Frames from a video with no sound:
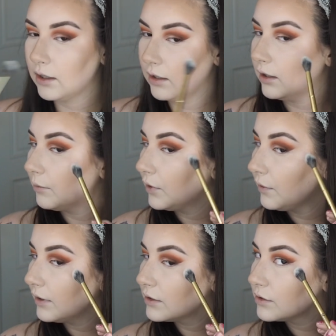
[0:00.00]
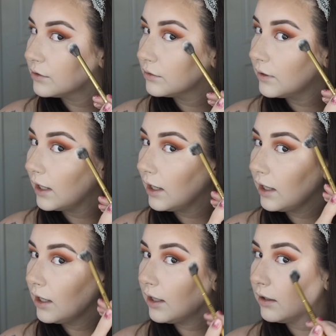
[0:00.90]
And I'm going to
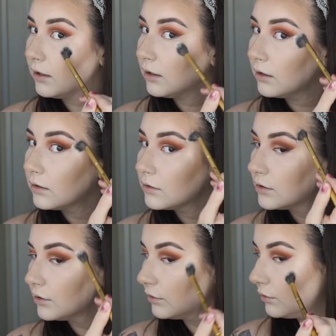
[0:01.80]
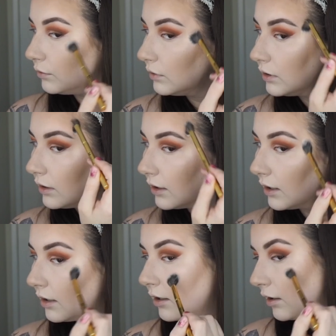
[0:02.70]
add to
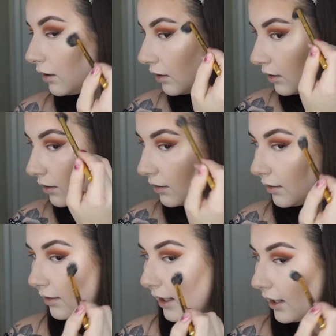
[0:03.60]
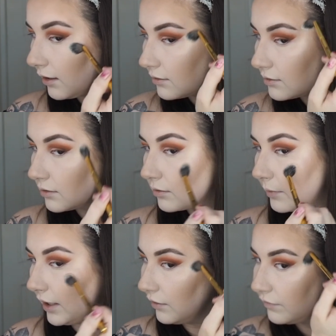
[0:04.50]
that
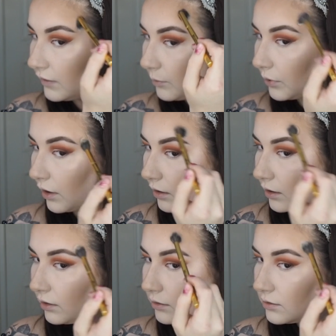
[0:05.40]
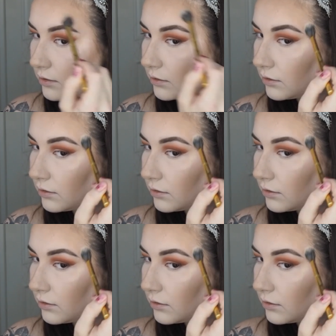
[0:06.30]
Benefit product.